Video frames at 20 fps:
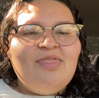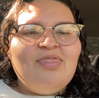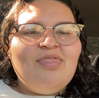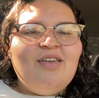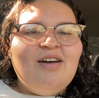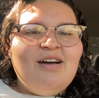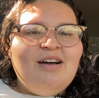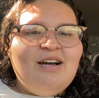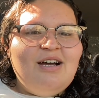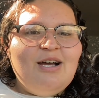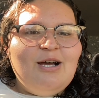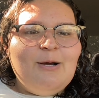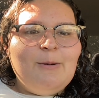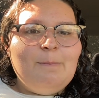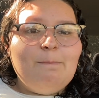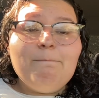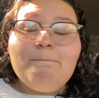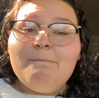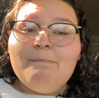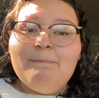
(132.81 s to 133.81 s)
the
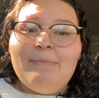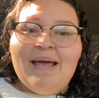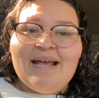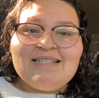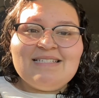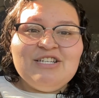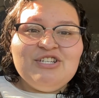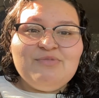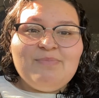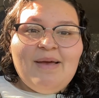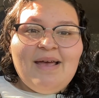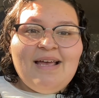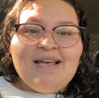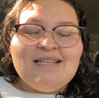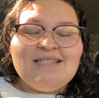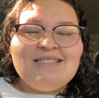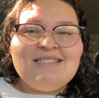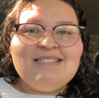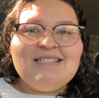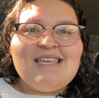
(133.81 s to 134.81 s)
backstage
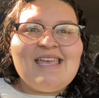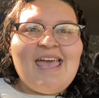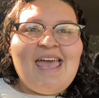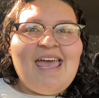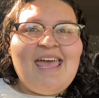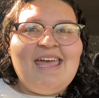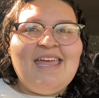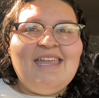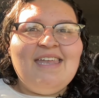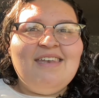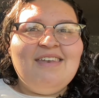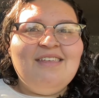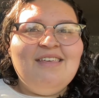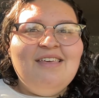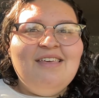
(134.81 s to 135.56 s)
pass, and